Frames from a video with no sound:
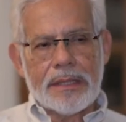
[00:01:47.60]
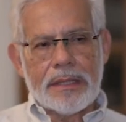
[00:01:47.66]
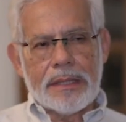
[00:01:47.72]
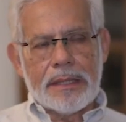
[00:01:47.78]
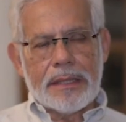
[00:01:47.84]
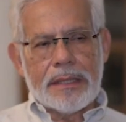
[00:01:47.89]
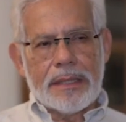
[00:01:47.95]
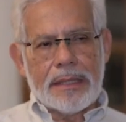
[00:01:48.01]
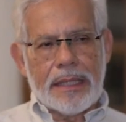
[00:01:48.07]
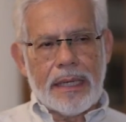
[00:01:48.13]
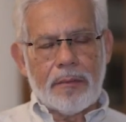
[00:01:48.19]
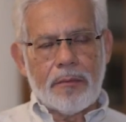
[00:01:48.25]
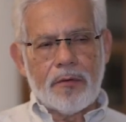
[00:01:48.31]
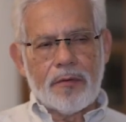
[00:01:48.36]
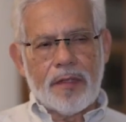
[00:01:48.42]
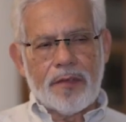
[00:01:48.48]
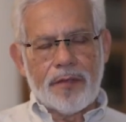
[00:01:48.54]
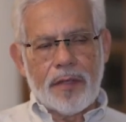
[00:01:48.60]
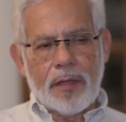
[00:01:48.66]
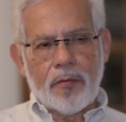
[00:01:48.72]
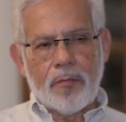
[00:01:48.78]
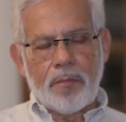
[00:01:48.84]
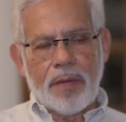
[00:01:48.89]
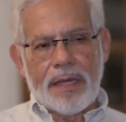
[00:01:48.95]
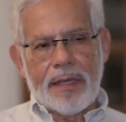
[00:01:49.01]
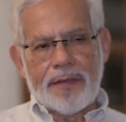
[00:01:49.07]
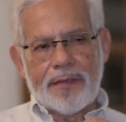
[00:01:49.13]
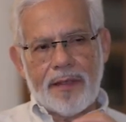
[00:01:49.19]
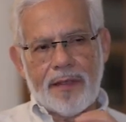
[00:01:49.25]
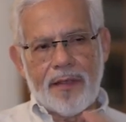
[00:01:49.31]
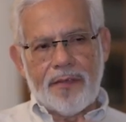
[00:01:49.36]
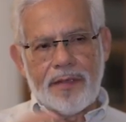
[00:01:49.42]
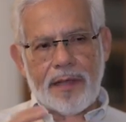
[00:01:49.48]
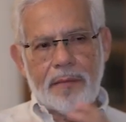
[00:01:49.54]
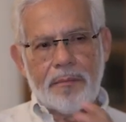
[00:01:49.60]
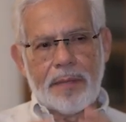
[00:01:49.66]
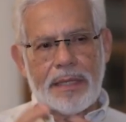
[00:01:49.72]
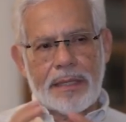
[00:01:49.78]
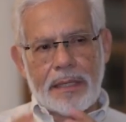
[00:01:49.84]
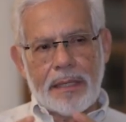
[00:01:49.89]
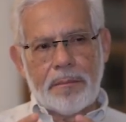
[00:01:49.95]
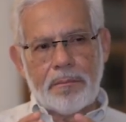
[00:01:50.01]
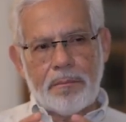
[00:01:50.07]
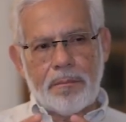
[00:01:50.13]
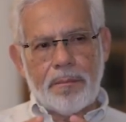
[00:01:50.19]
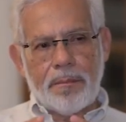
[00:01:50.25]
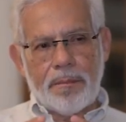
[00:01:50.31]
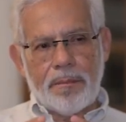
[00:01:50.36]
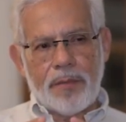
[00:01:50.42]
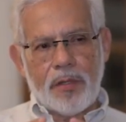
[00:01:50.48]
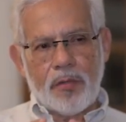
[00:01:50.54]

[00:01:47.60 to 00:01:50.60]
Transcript: can our country's developing economy leaped